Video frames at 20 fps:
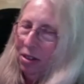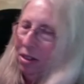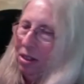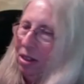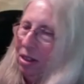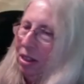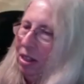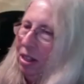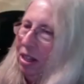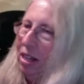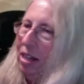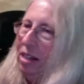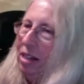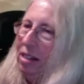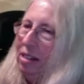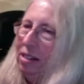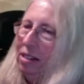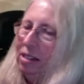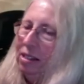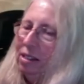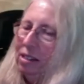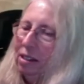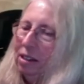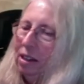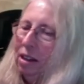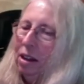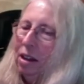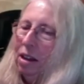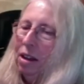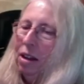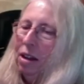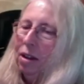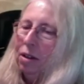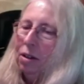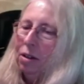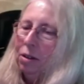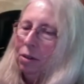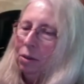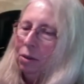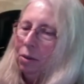this
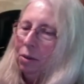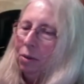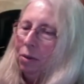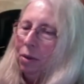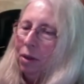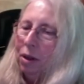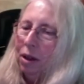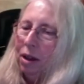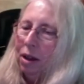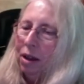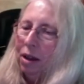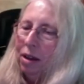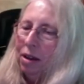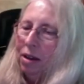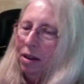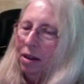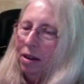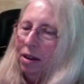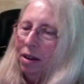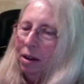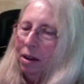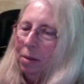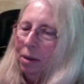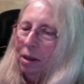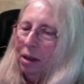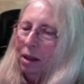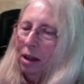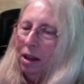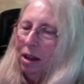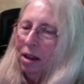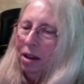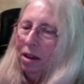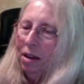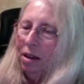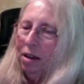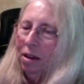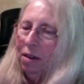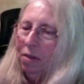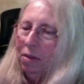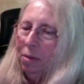to the nubby end
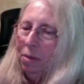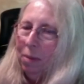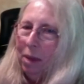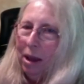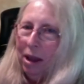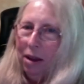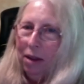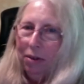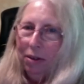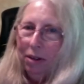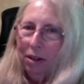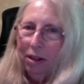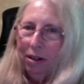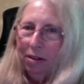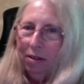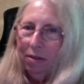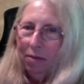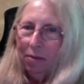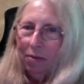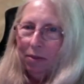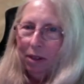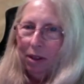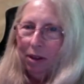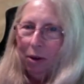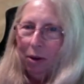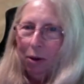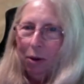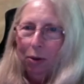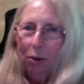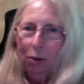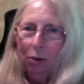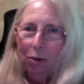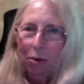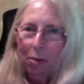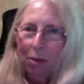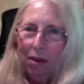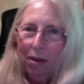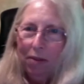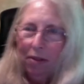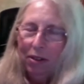of the battery and hold it with
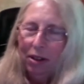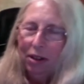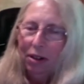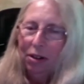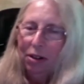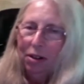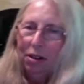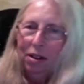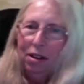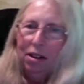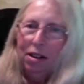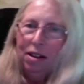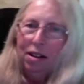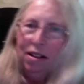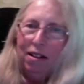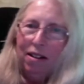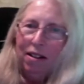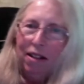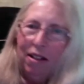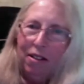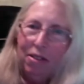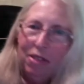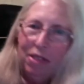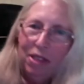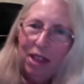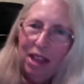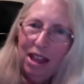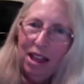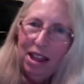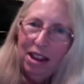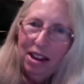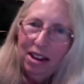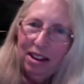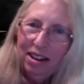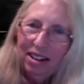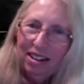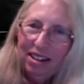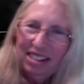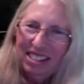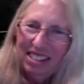my finger. And then
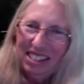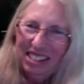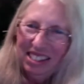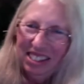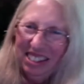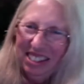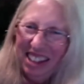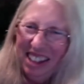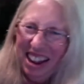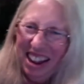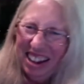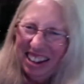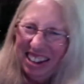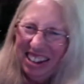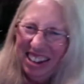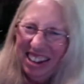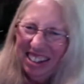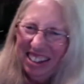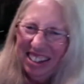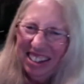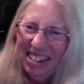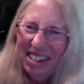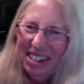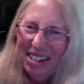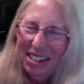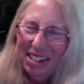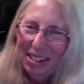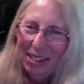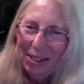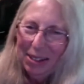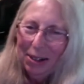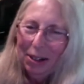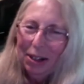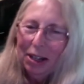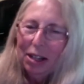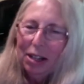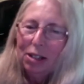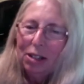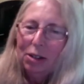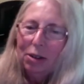it's still not connected in a
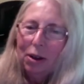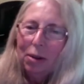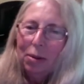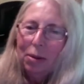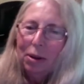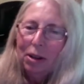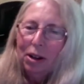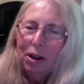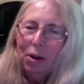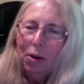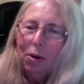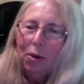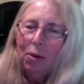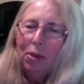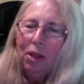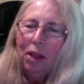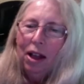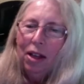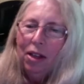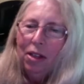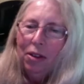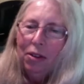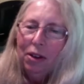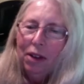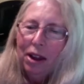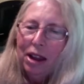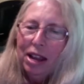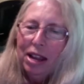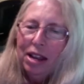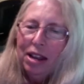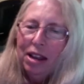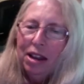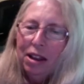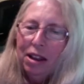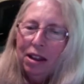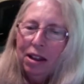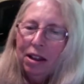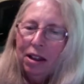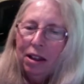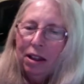circuit. So I'm going to hold the other end
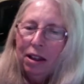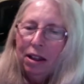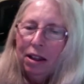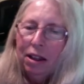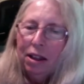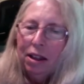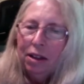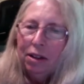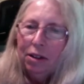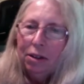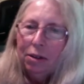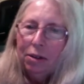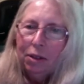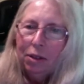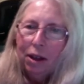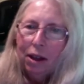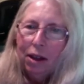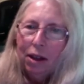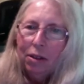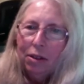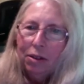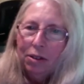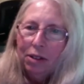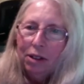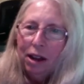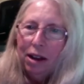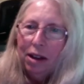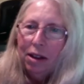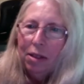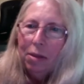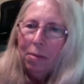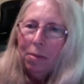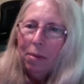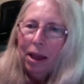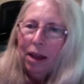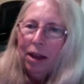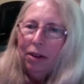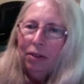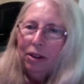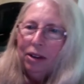to the other side of the
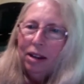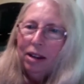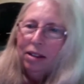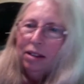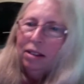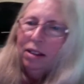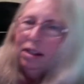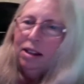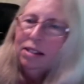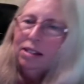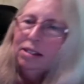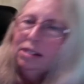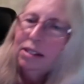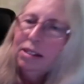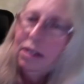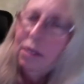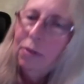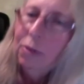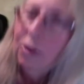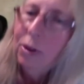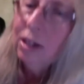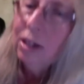battery and let's see if we can